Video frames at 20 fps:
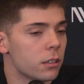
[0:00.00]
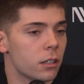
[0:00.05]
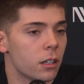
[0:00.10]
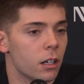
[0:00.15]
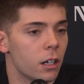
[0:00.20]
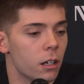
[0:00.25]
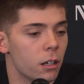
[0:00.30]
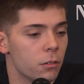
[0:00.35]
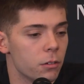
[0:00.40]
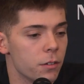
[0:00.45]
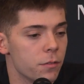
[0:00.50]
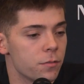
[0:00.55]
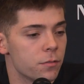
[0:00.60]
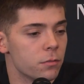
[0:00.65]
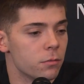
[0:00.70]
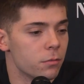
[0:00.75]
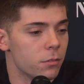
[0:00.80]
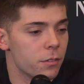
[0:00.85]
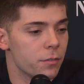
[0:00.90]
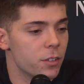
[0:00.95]
Uh, we've,
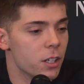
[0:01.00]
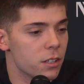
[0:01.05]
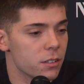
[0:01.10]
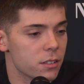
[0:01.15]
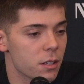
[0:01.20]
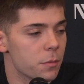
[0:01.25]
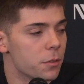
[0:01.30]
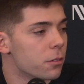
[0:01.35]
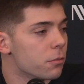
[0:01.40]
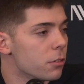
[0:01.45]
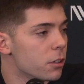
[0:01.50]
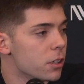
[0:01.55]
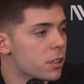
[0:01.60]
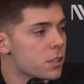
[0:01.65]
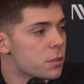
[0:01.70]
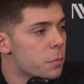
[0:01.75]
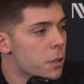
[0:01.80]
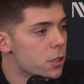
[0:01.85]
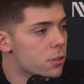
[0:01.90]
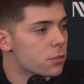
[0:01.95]
we've done something really
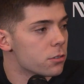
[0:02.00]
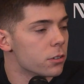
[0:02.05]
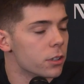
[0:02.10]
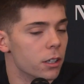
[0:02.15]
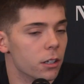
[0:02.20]
special